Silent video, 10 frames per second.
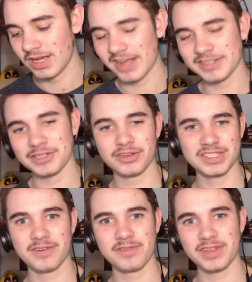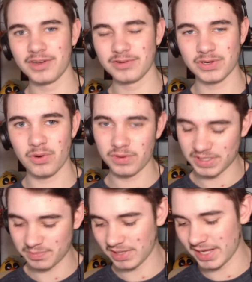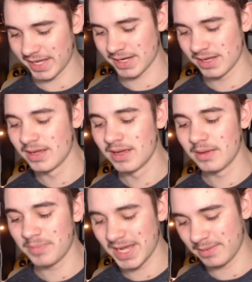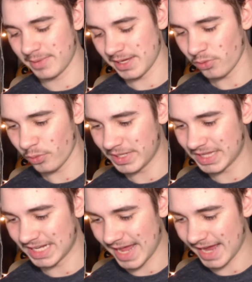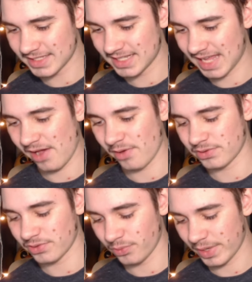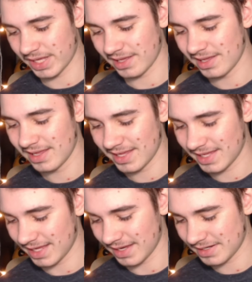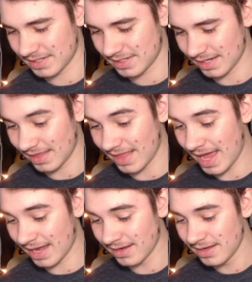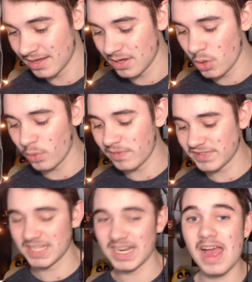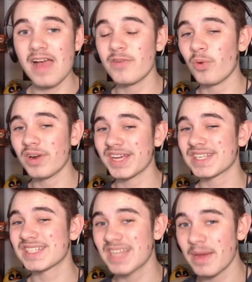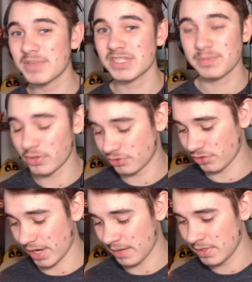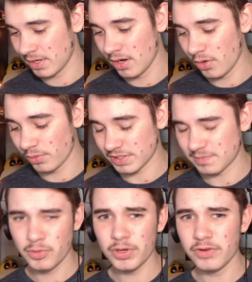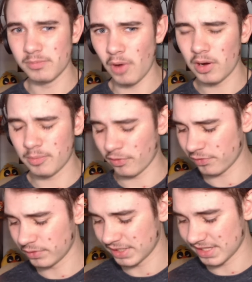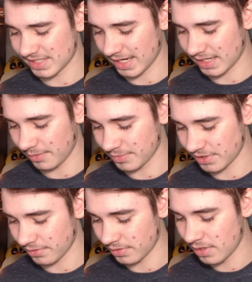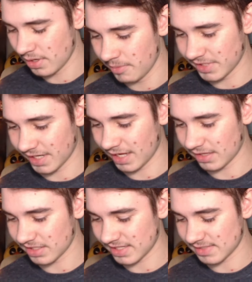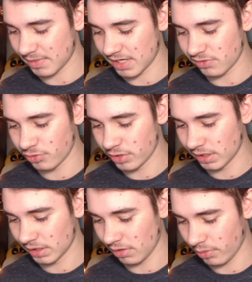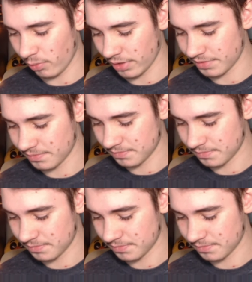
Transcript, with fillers: as long as everything goes according to plan, Baby will be the next character we get. And then, we've seen everyone except Springtrap, which is pretty remarkable for only the second episode. Then again, this has been a really long one.